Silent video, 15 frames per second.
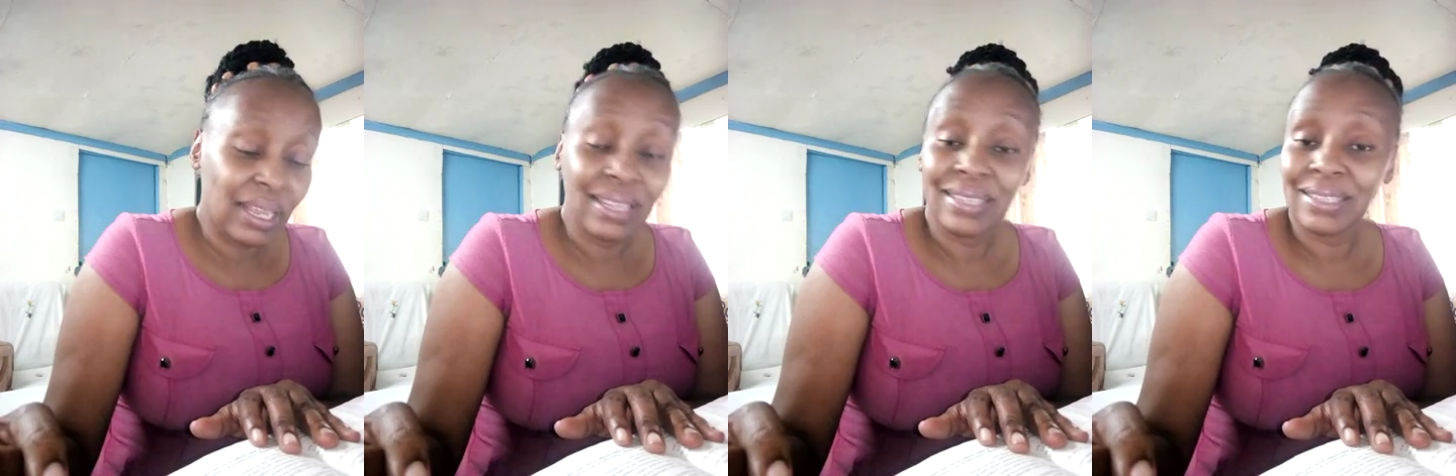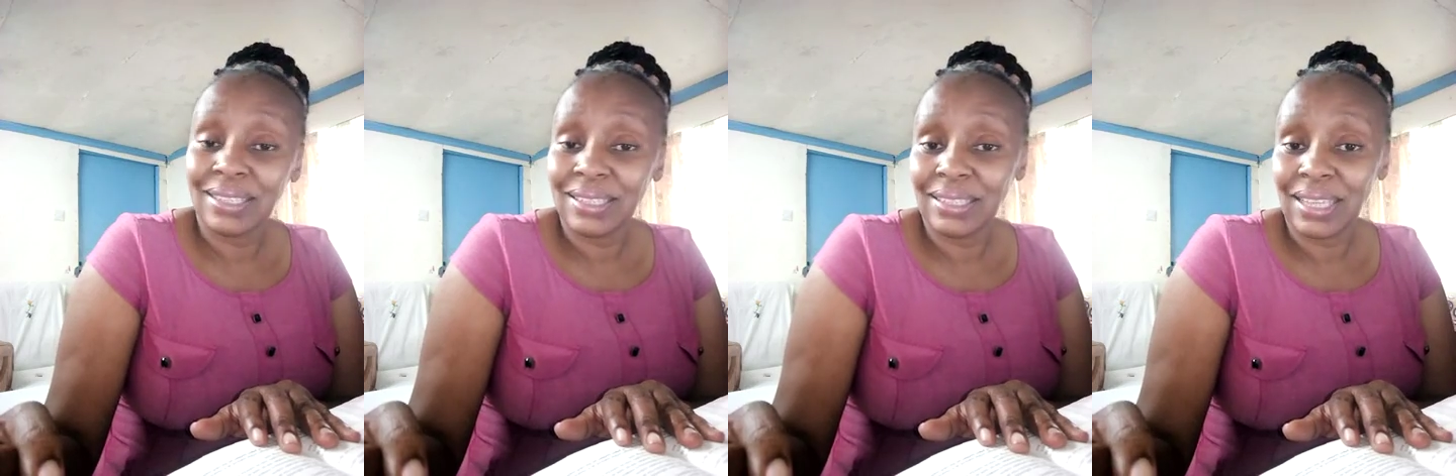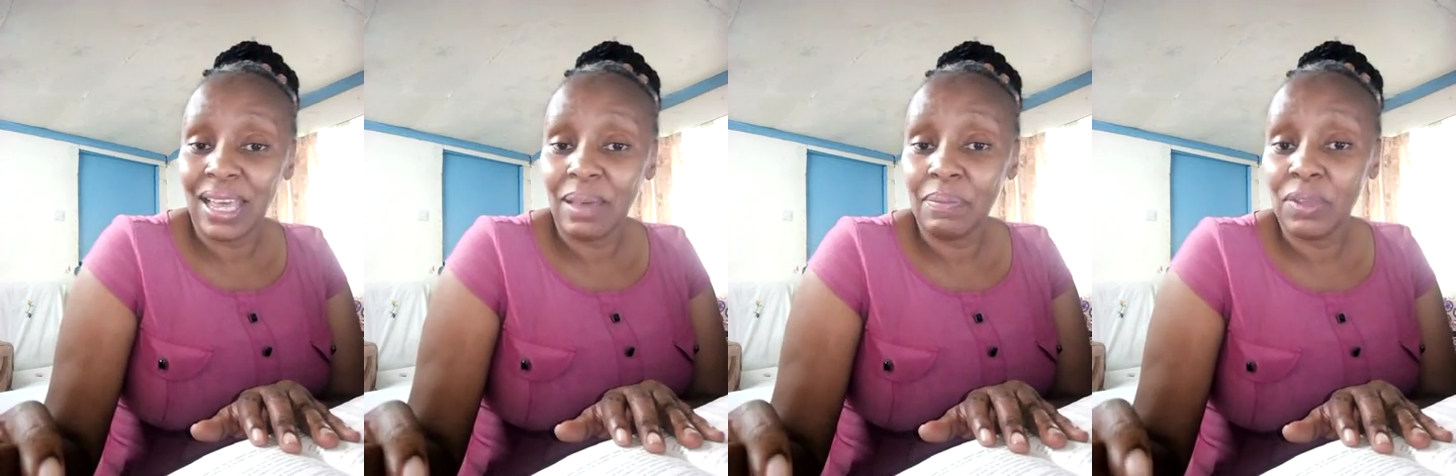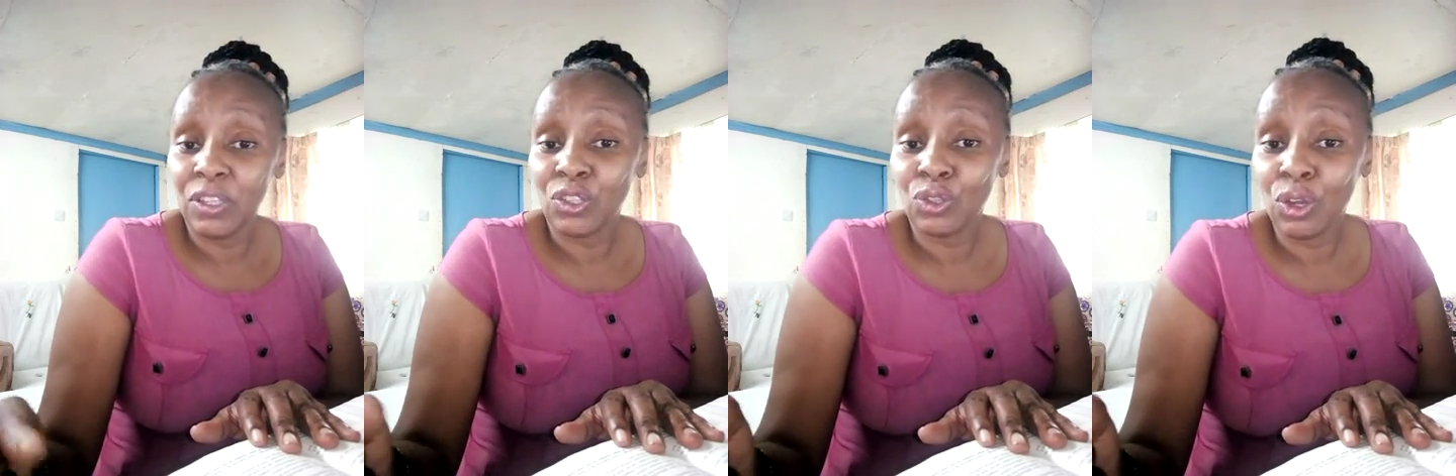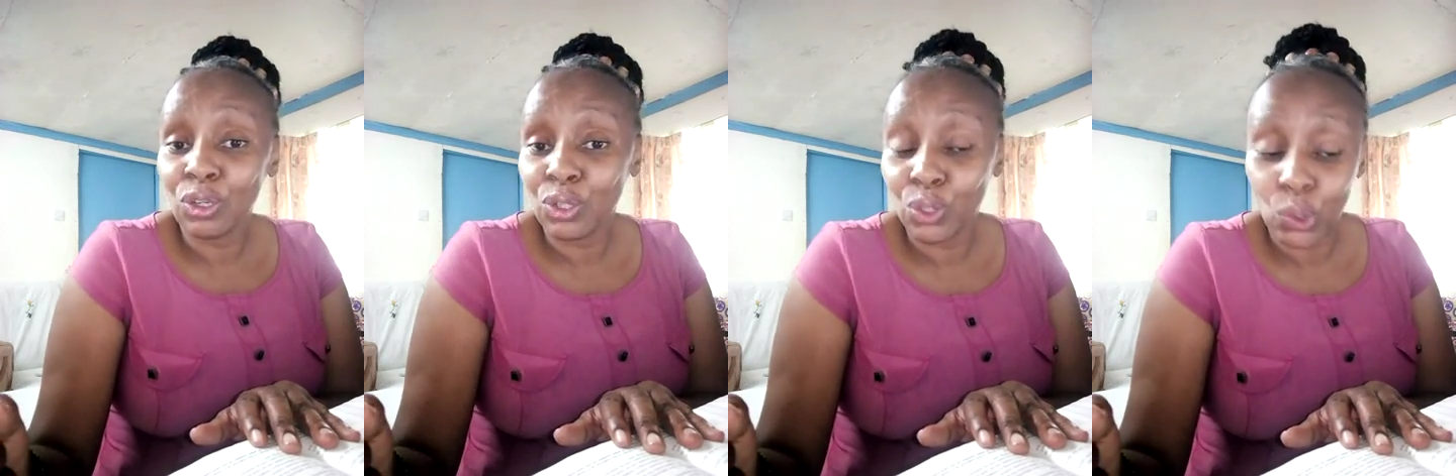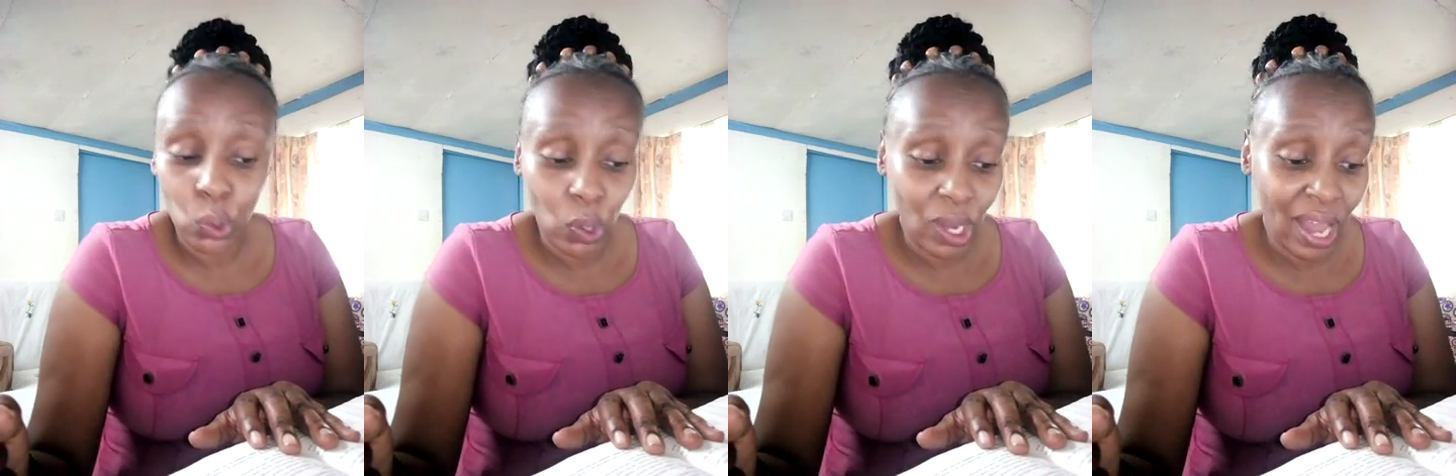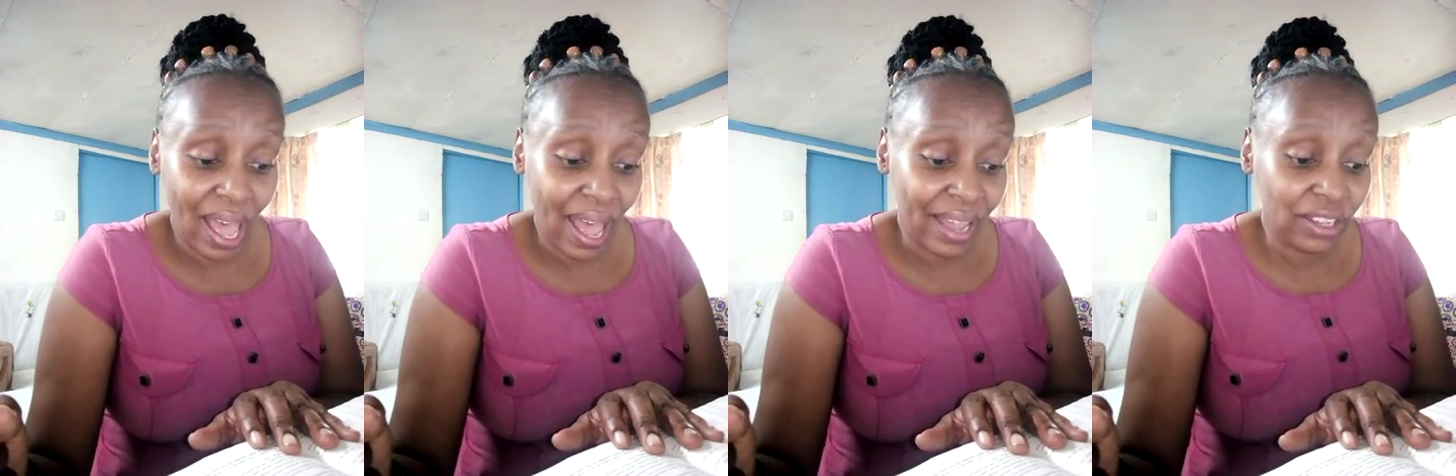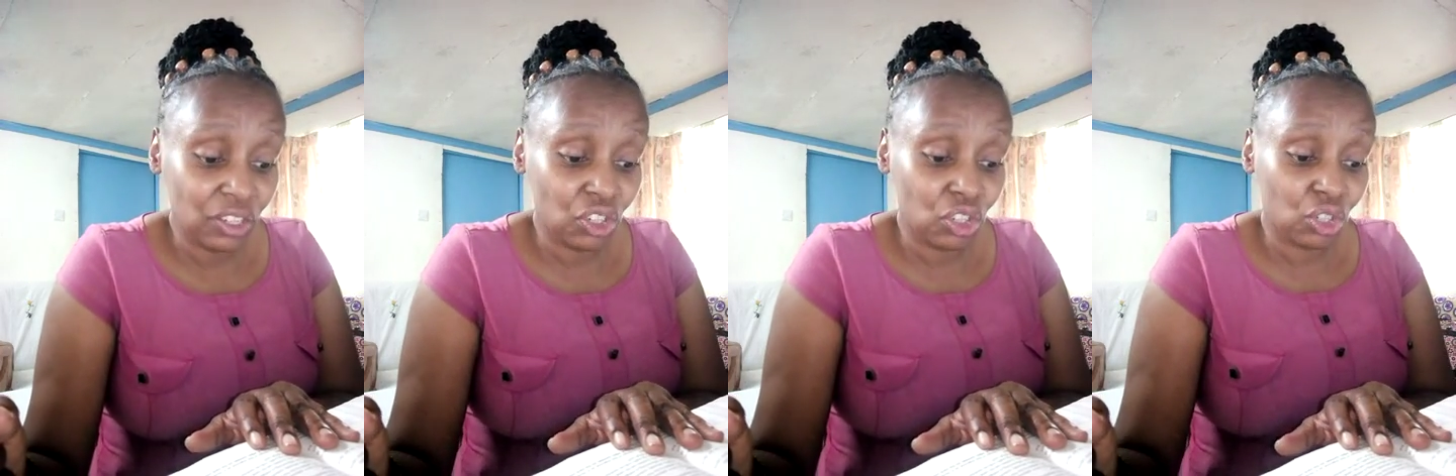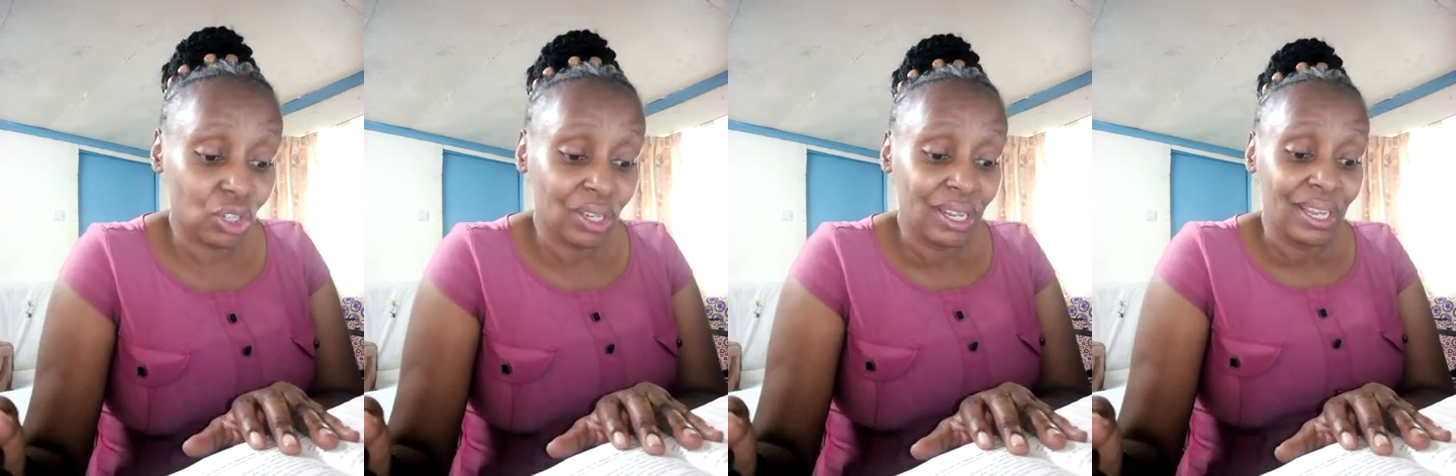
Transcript: system is not so large,